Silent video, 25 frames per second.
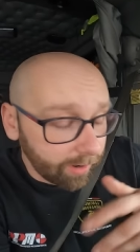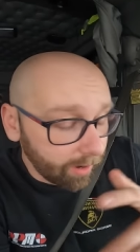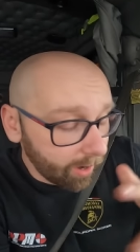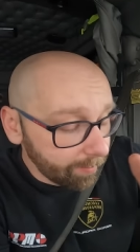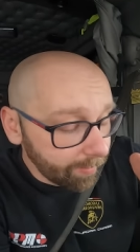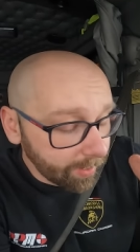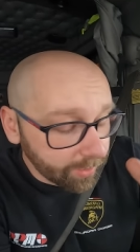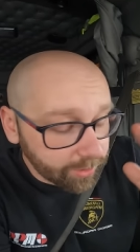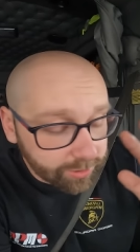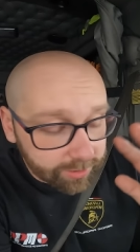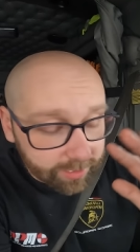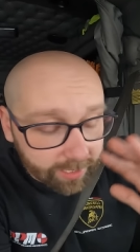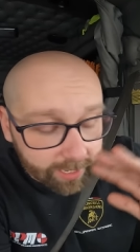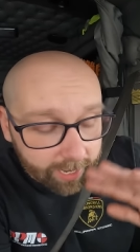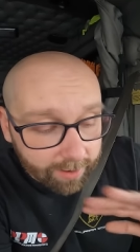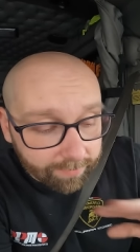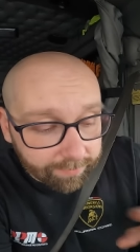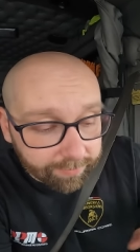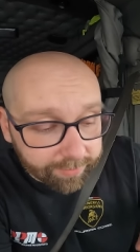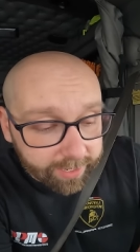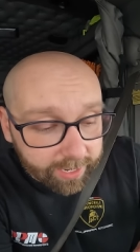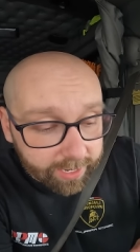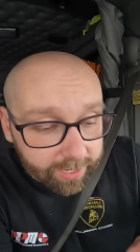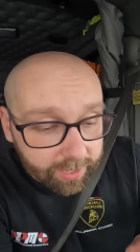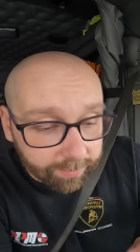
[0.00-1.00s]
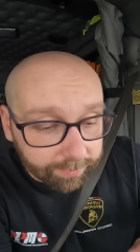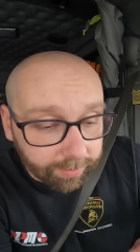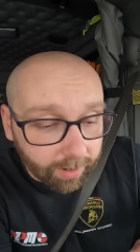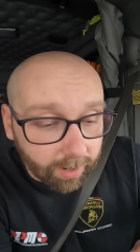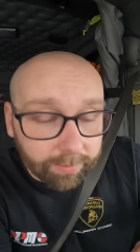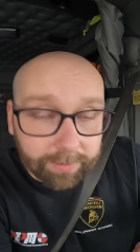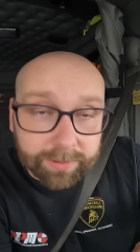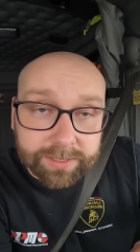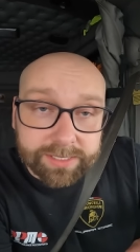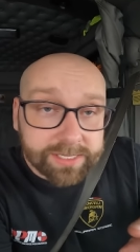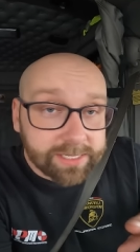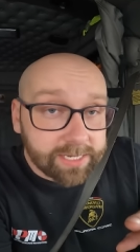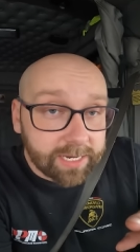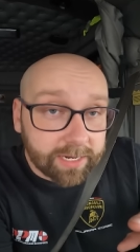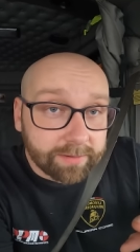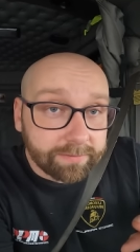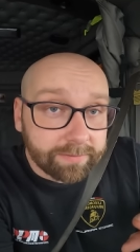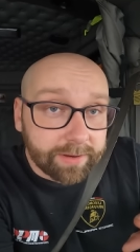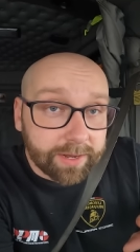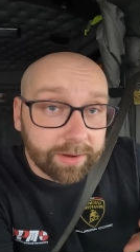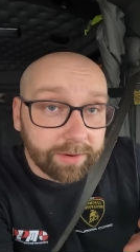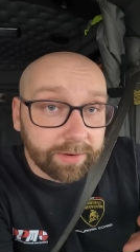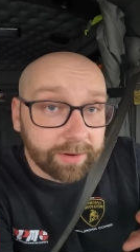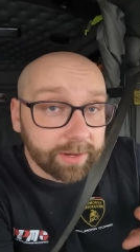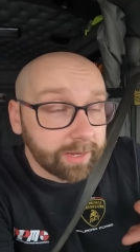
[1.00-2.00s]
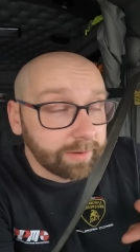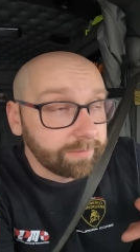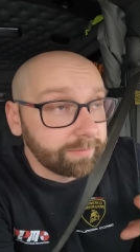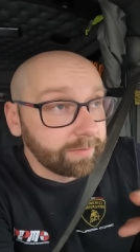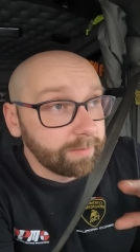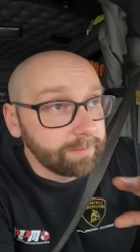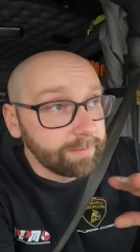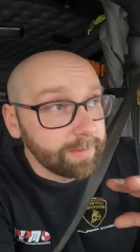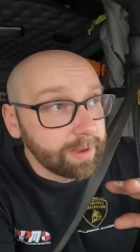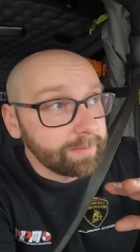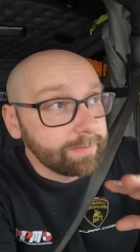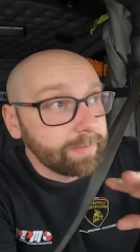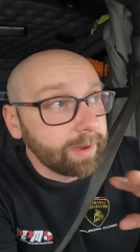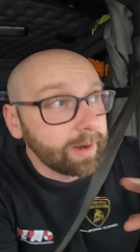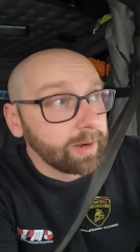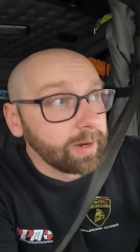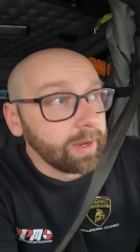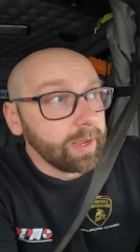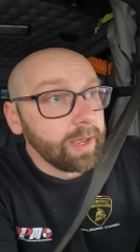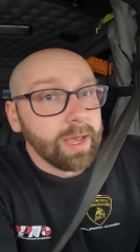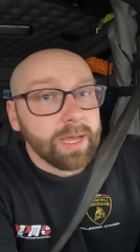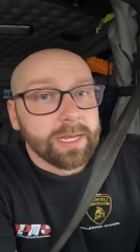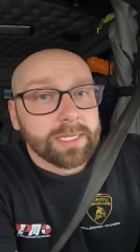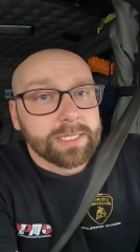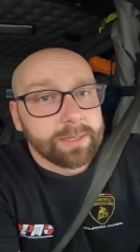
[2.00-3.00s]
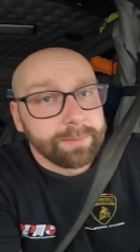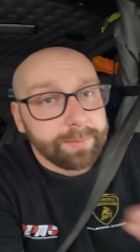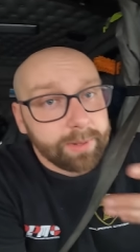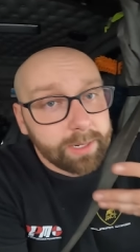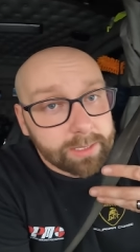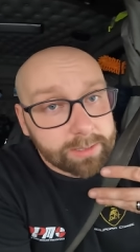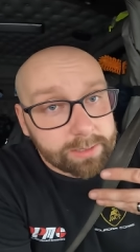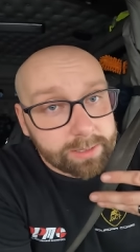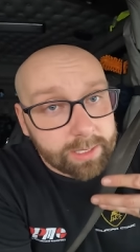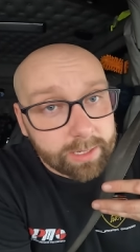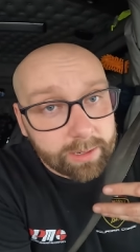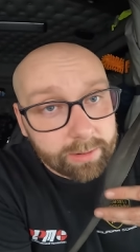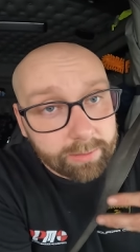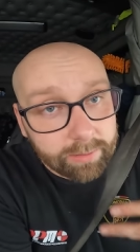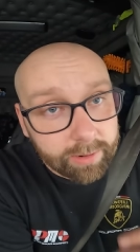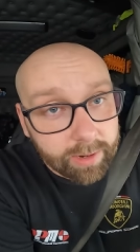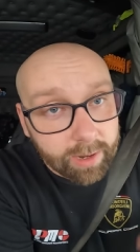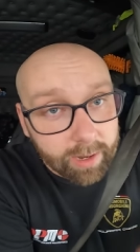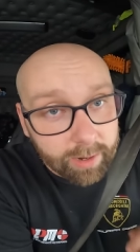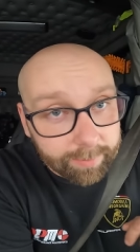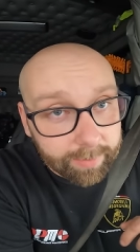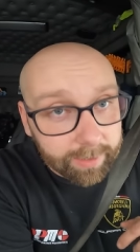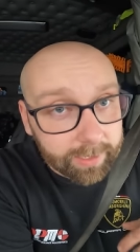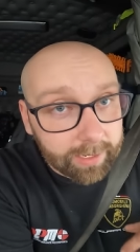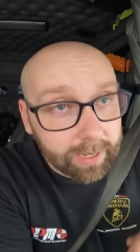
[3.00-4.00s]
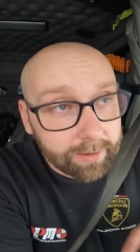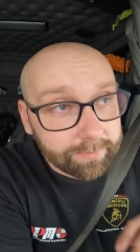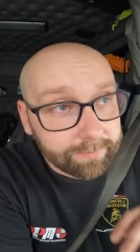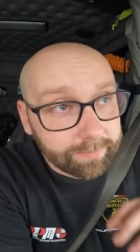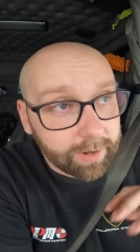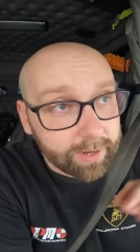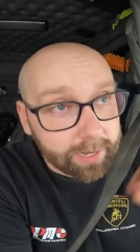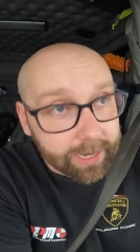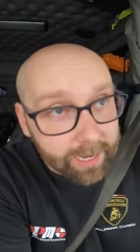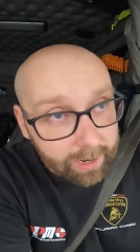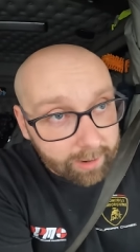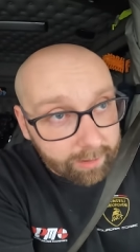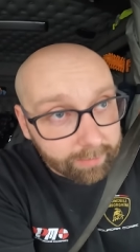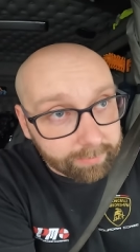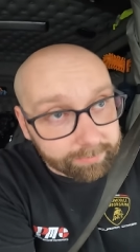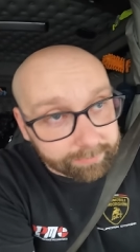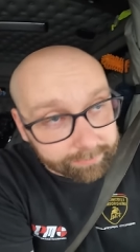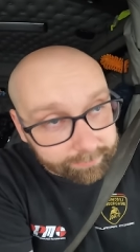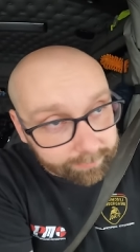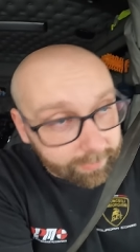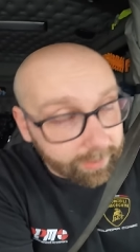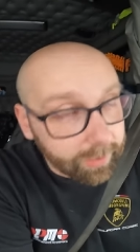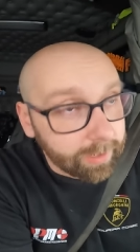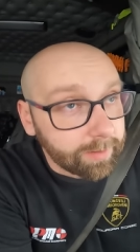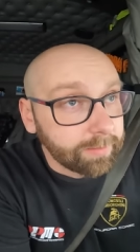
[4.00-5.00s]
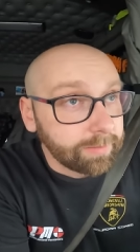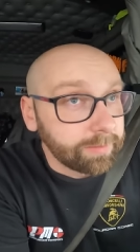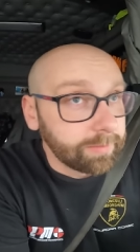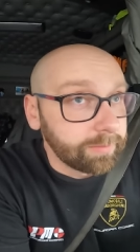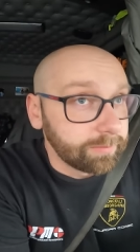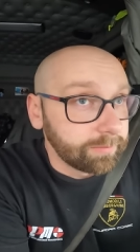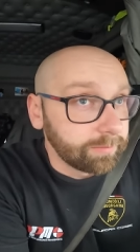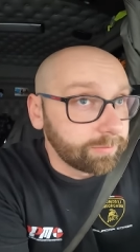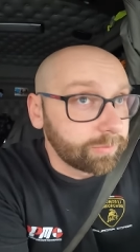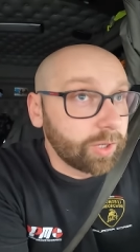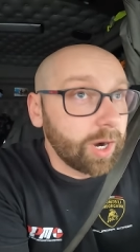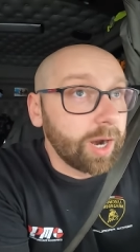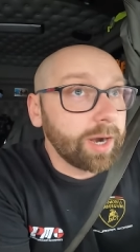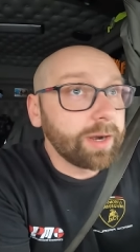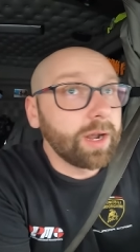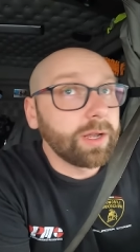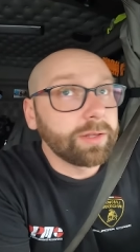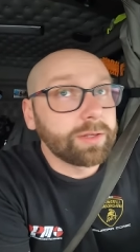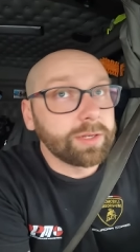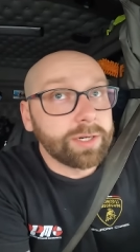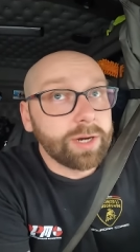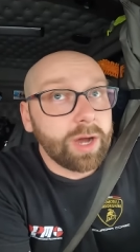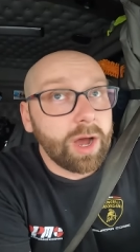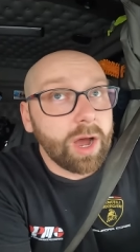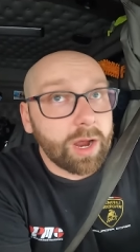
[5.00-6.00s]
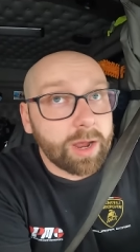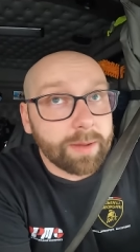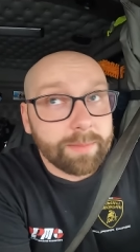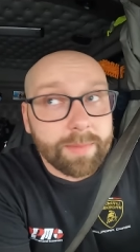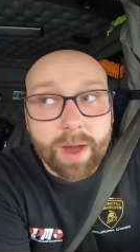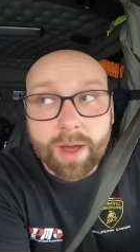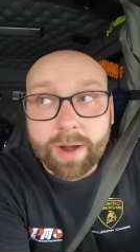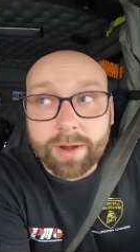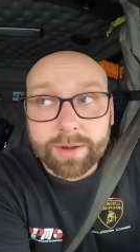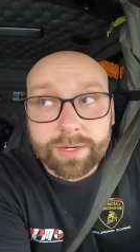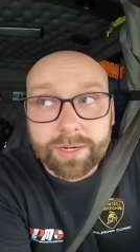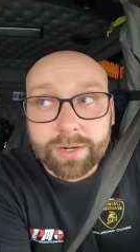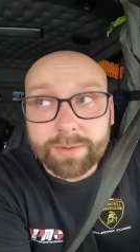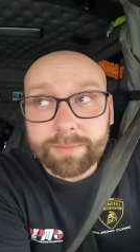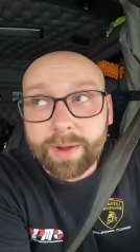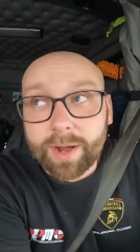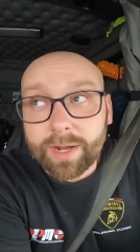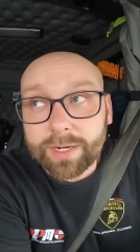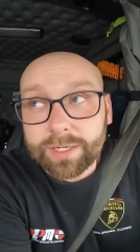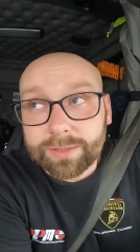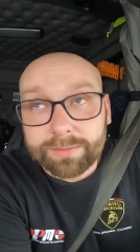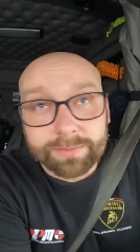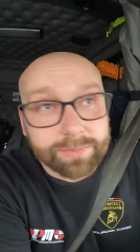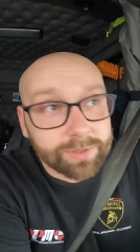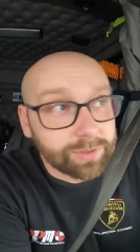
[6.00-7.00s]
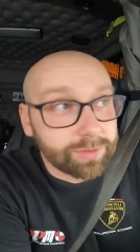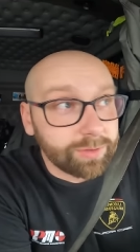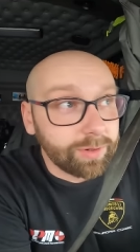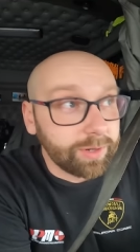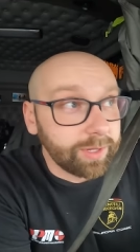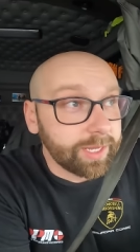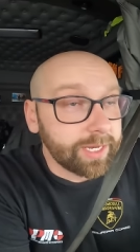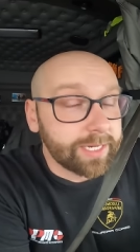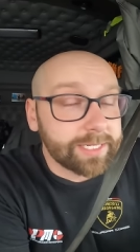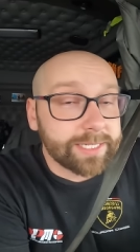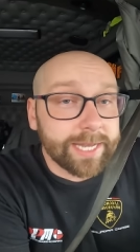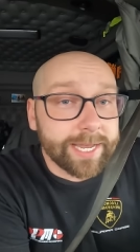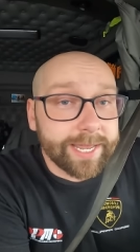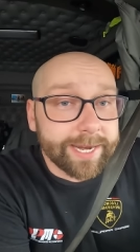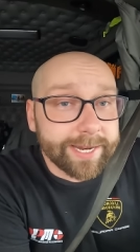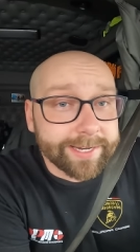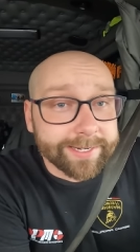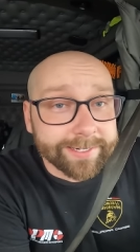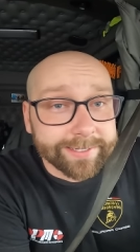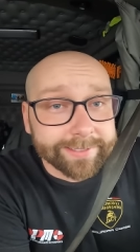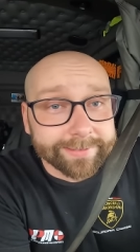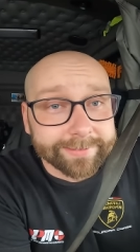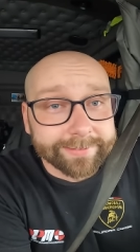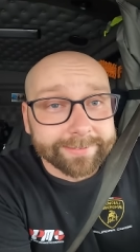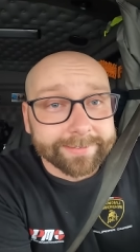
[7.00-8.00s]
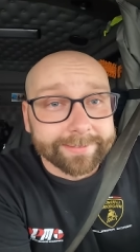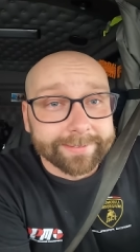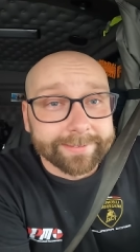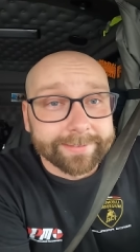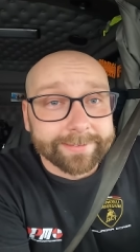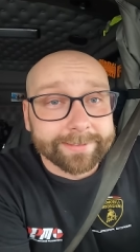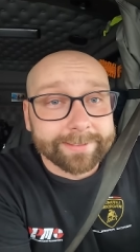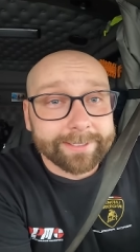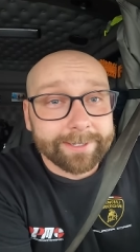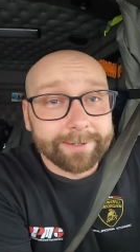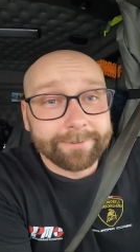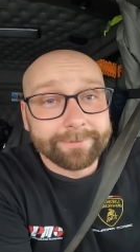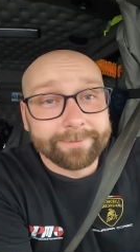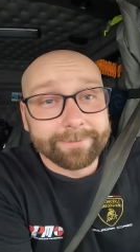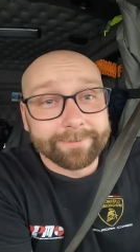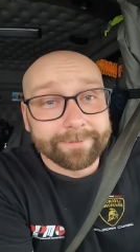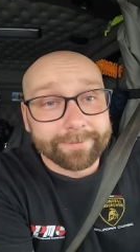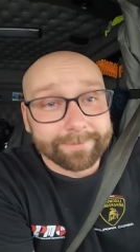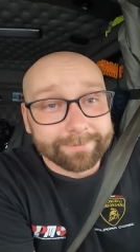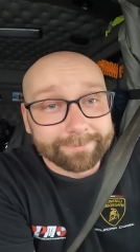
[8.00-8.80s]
I, I mention that every day. You're probably sick of hearing it from me, but it's the biggest thing going on in my life right now. I'm trying not to talk about it too much. I'm just really excited. So,